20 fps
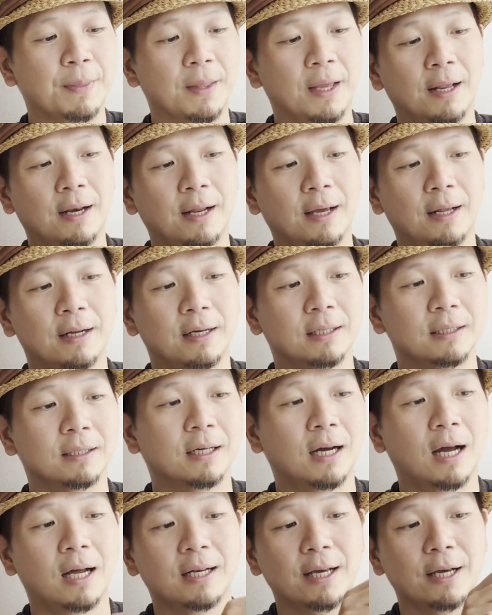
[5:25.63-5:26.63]
and then the
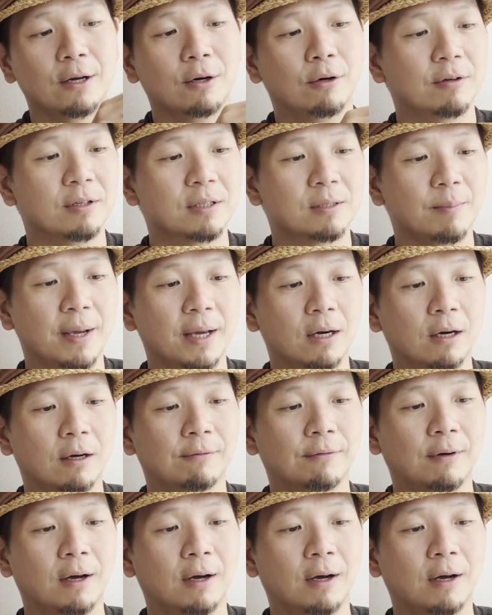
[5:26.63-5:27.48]
haneo is made of